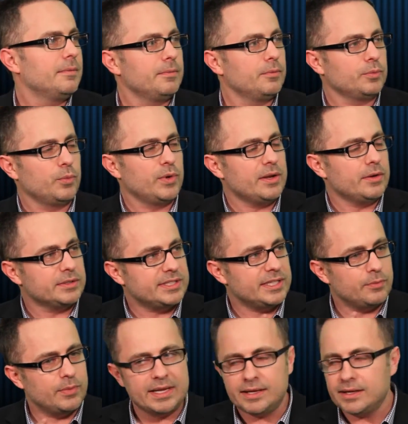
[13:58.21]

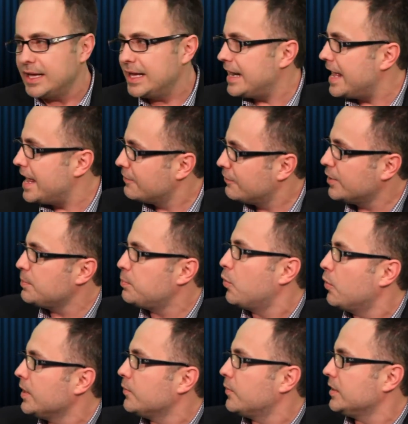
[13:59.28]
At every
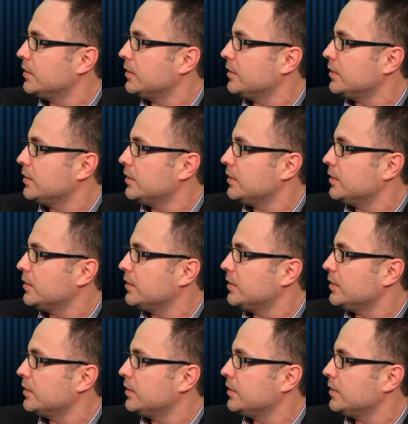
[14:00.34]
point we